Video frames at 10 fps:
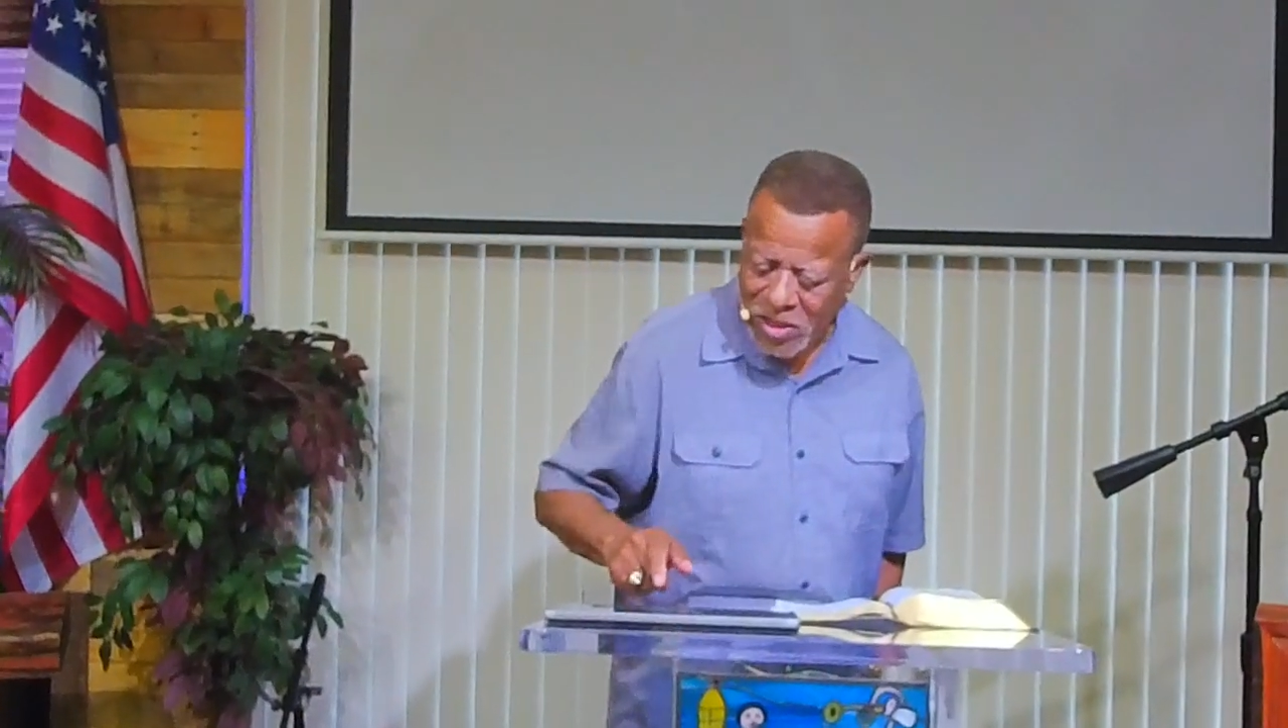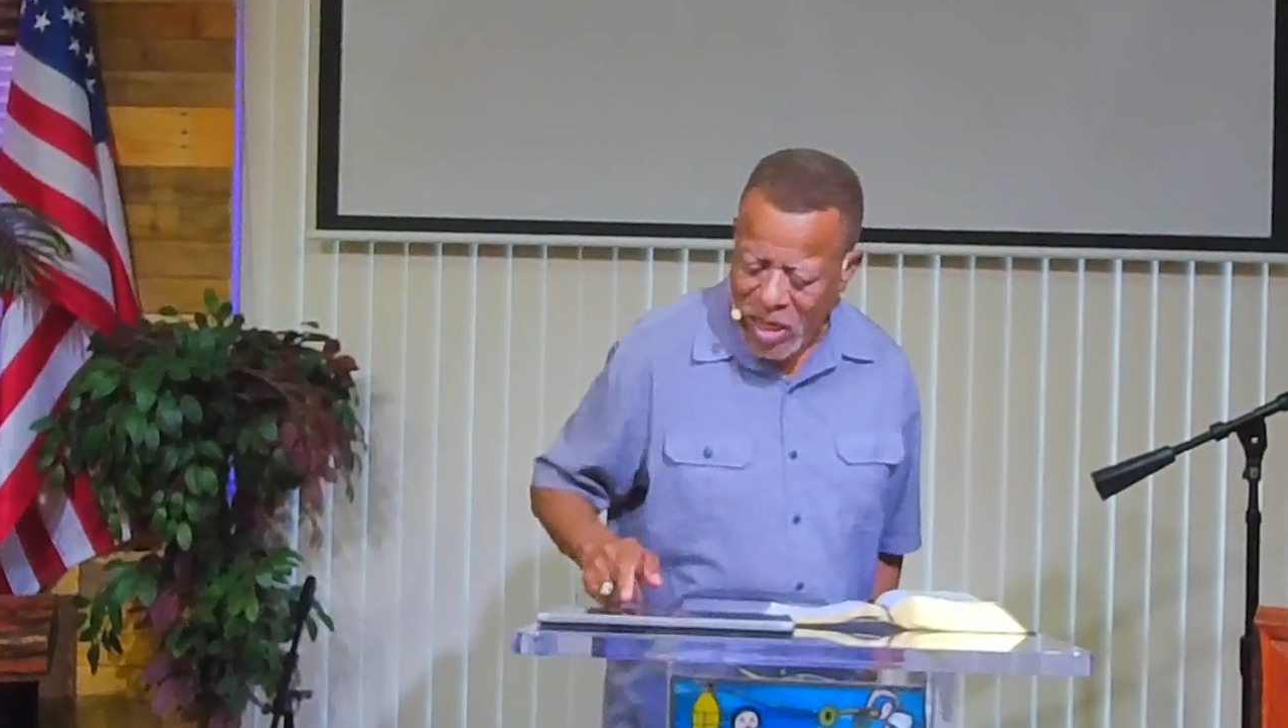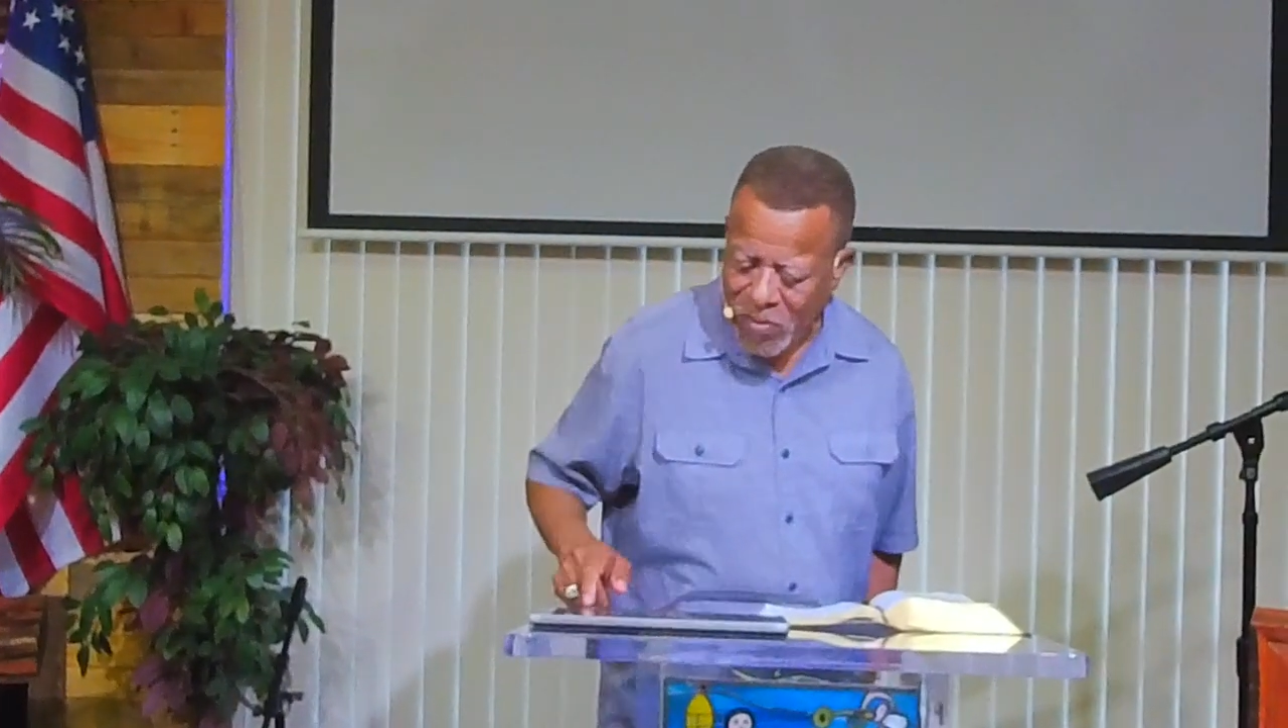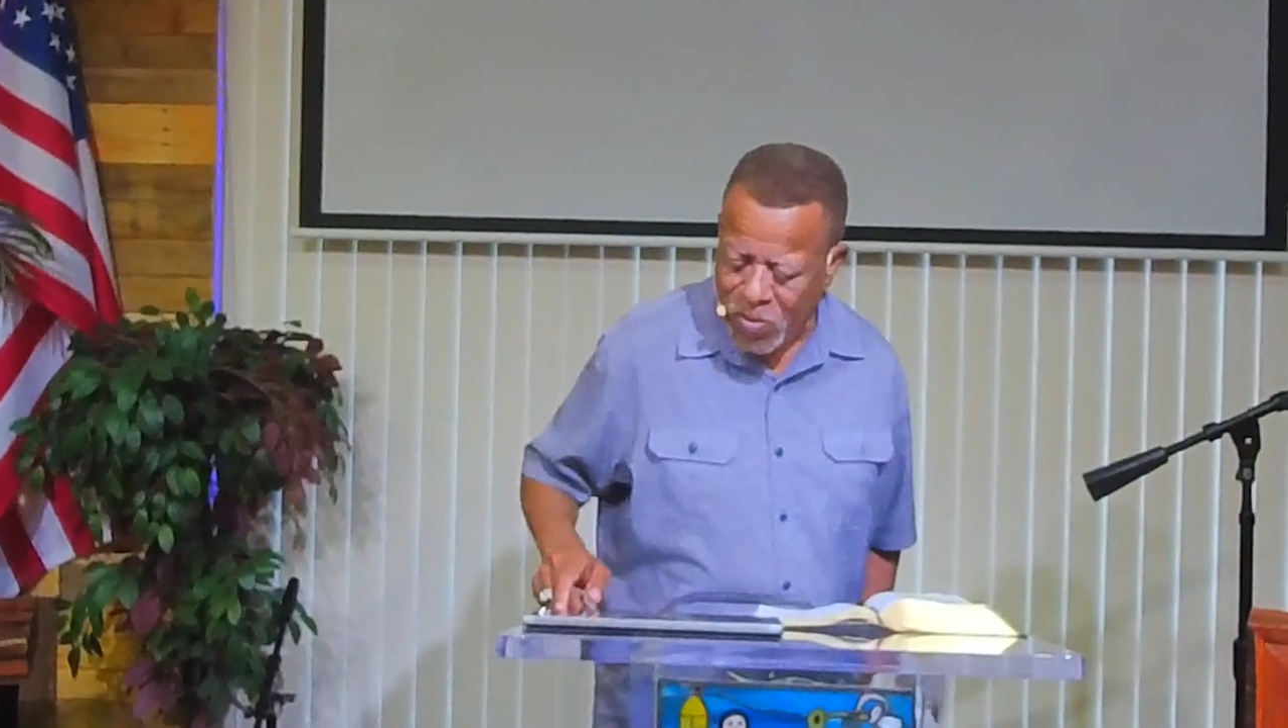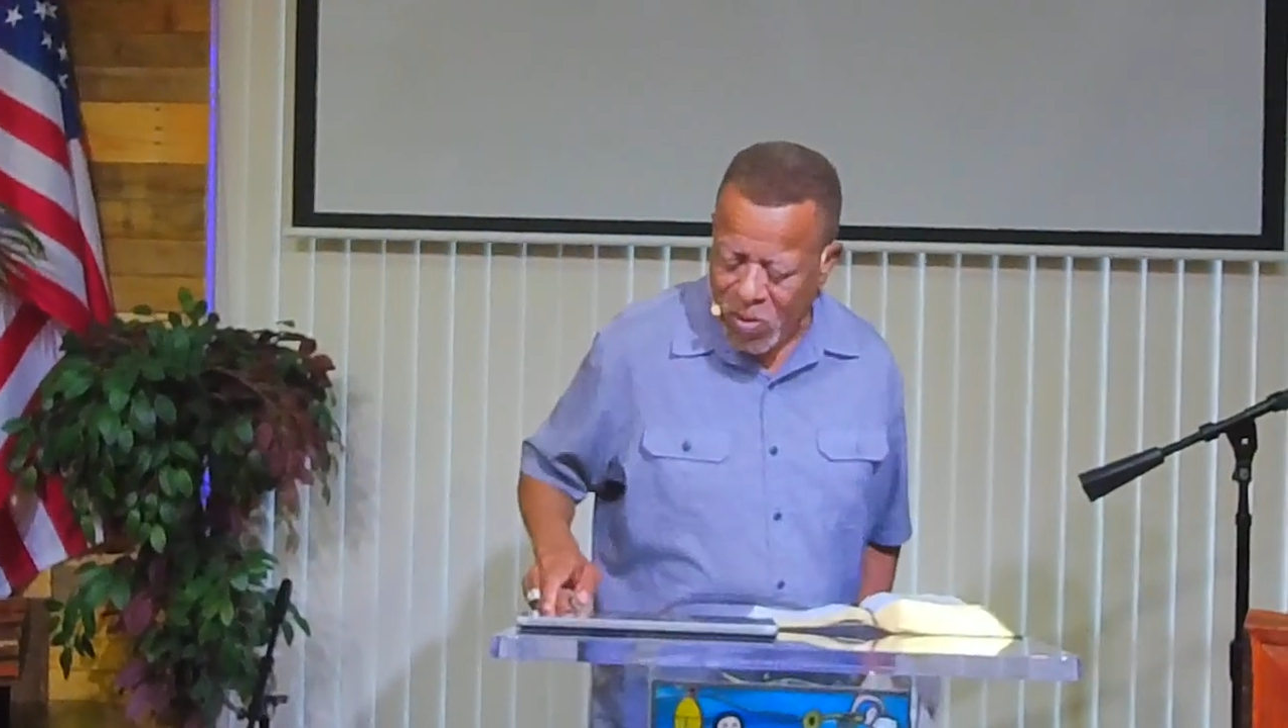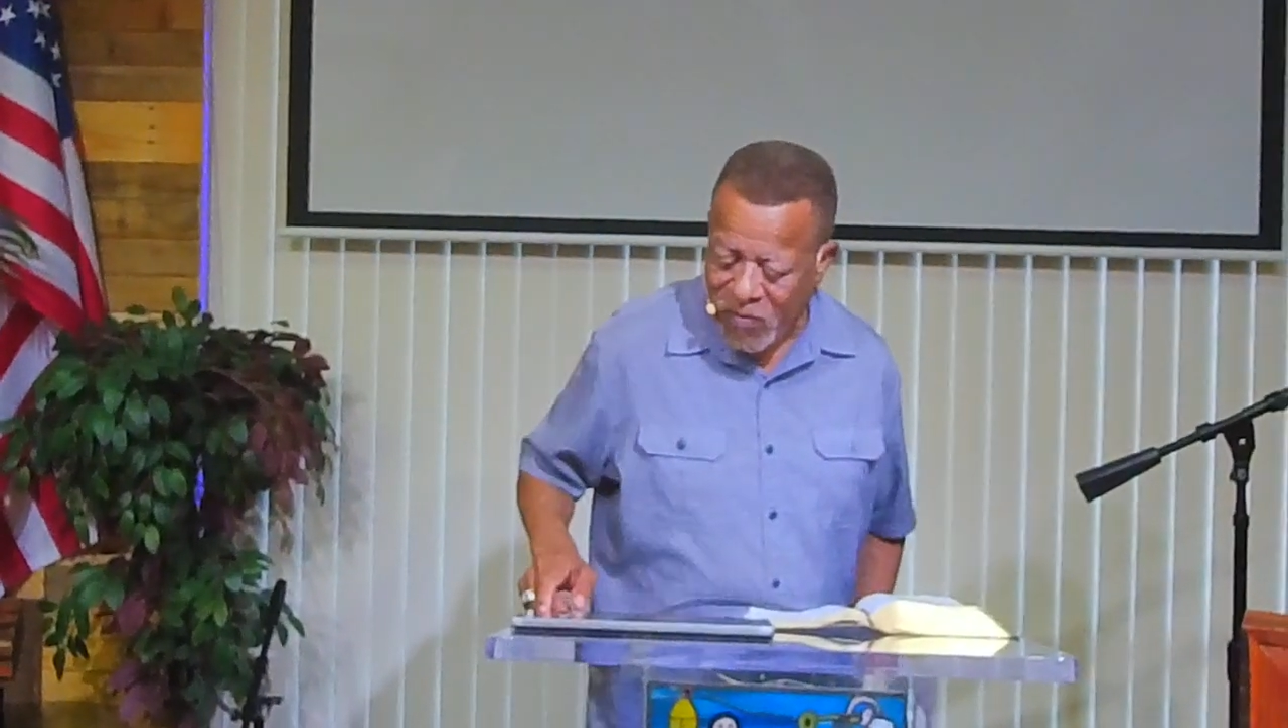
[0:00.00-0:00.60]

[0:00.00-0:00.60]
chapter 3,